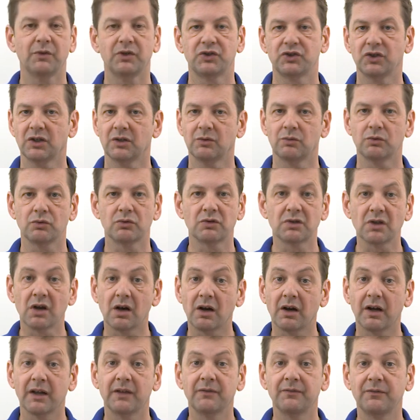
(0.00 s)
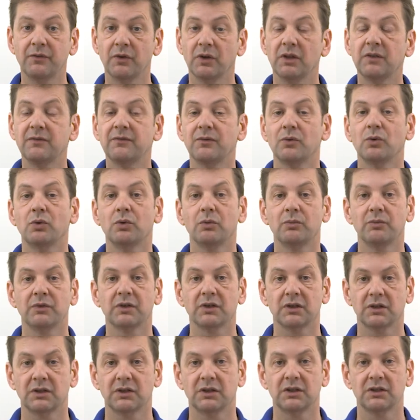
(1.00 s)
The chick will die fully formed
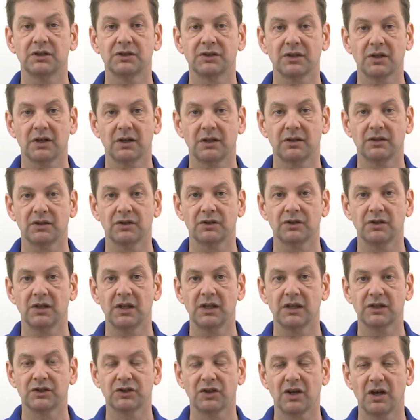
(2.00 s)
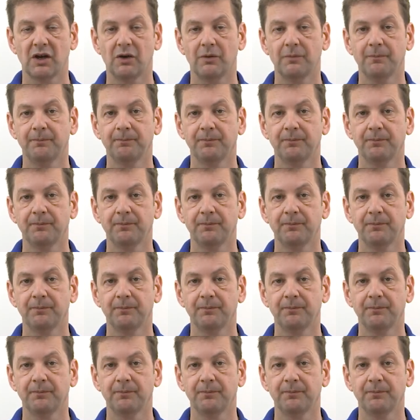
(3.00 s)
inside the, the shell.